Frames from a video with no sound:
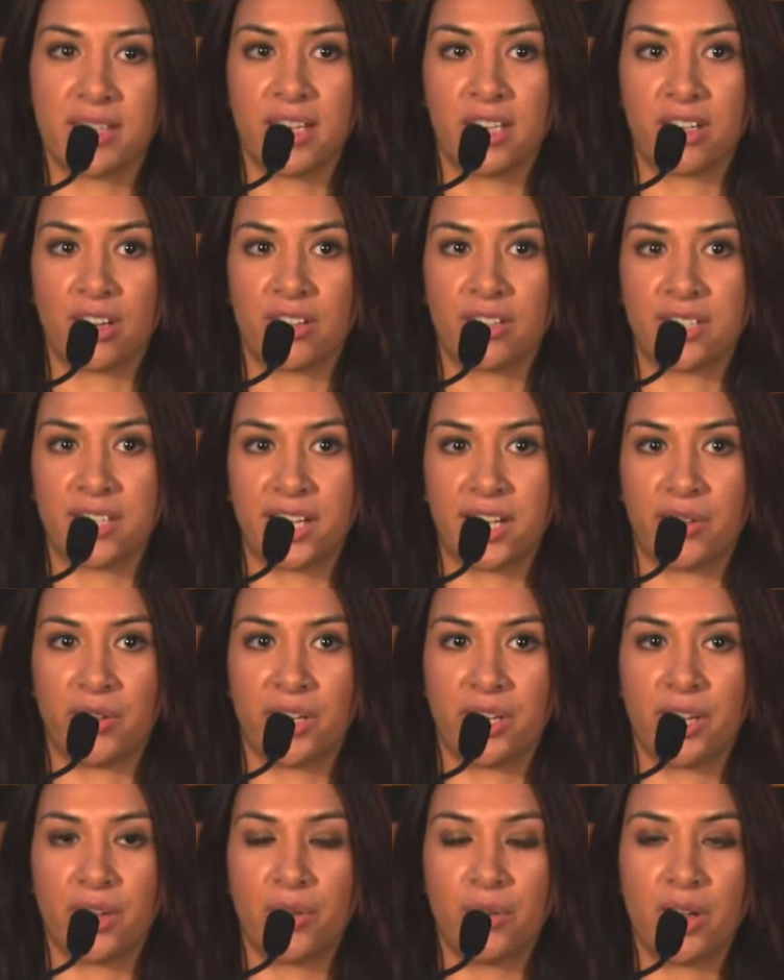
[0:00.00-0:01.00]
in
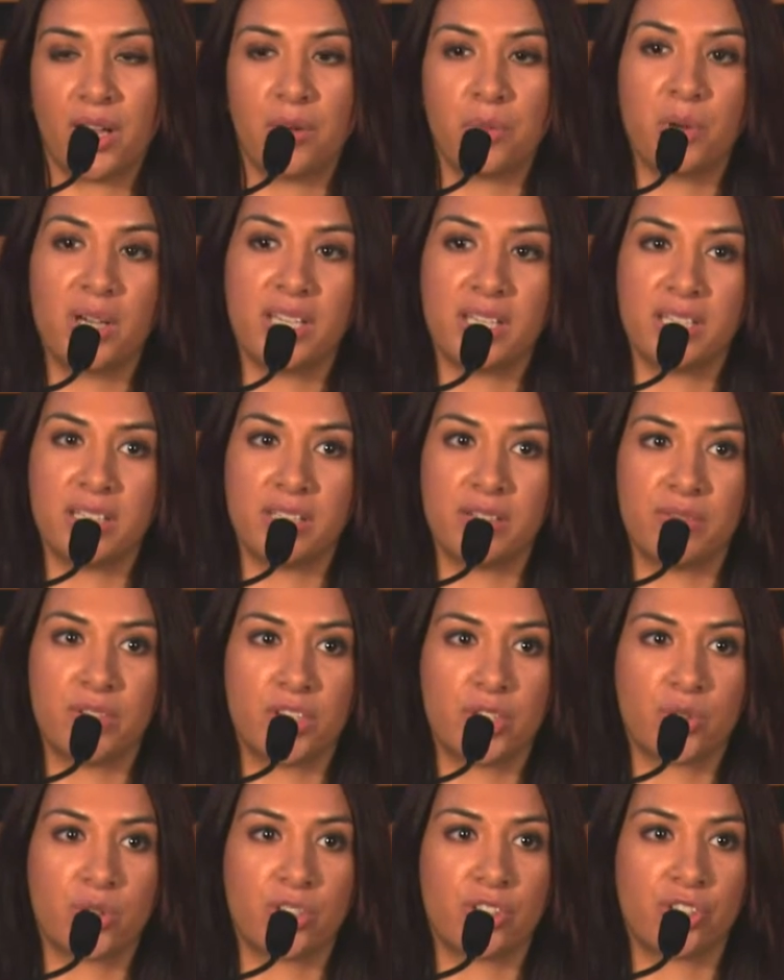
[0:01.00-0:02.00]
Ontario and what
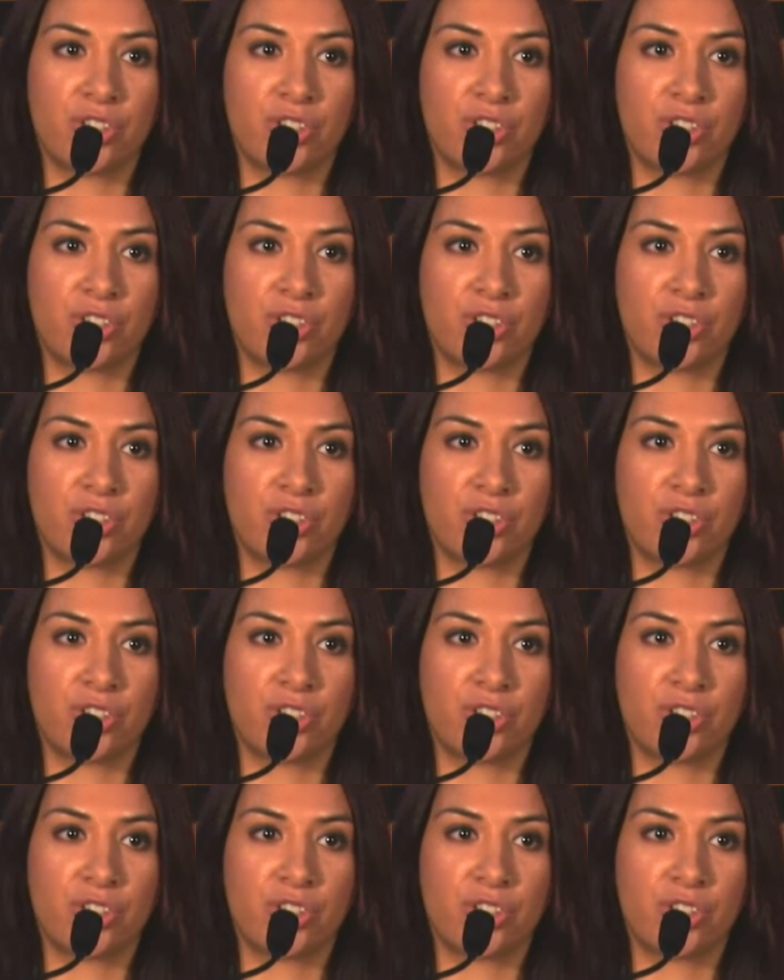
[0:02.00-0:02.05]
individuals